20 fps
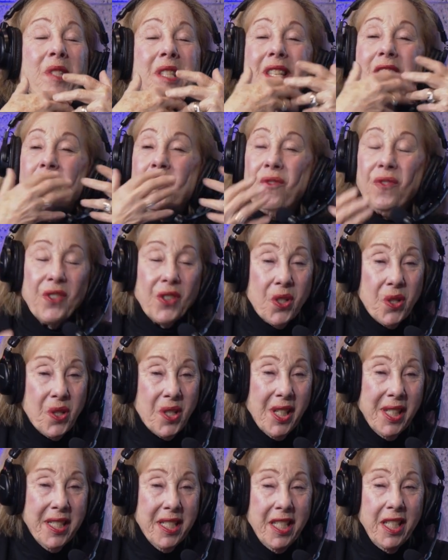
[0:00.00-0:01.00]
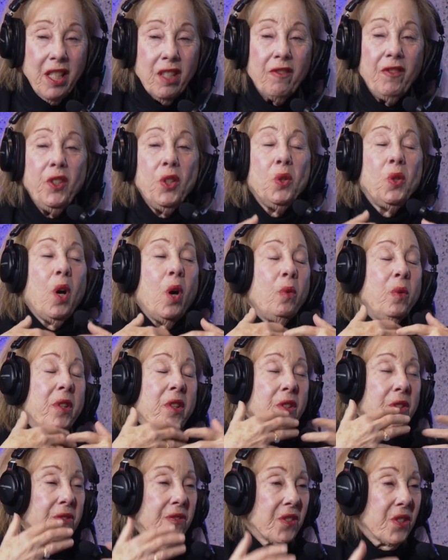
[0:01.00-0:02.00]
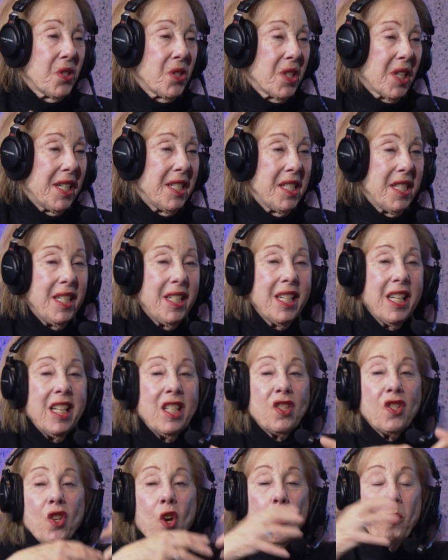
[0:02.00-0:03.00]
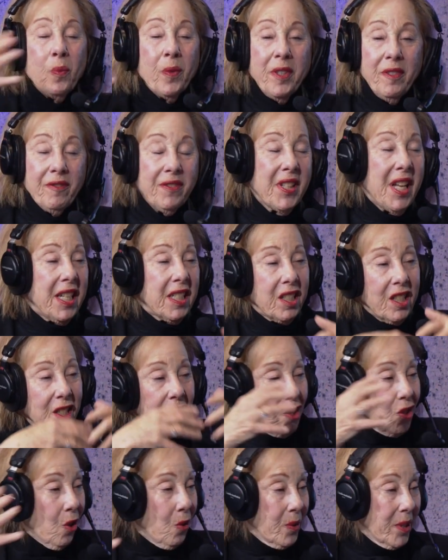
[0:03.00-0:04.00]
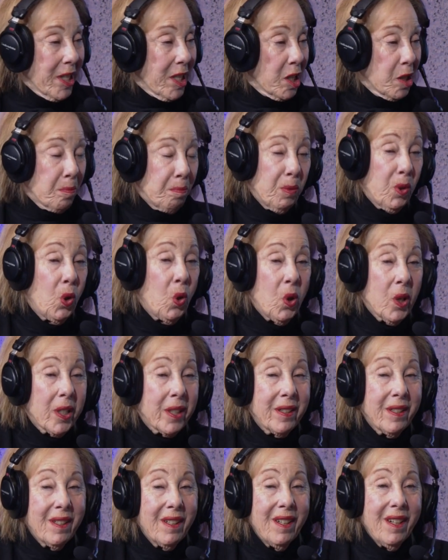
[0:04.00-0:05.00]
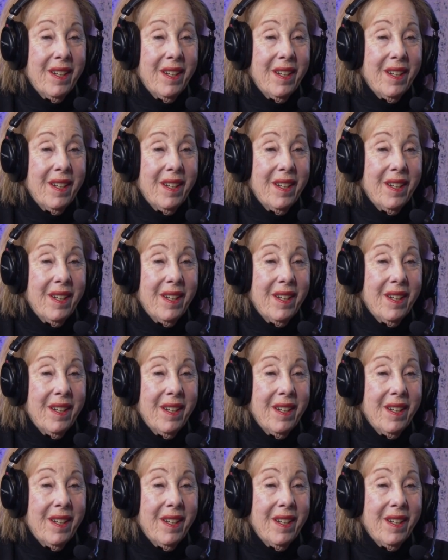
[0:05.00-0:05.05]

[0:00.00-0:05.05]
his first idea. If you go with your first idea and don't reflect and don't explore,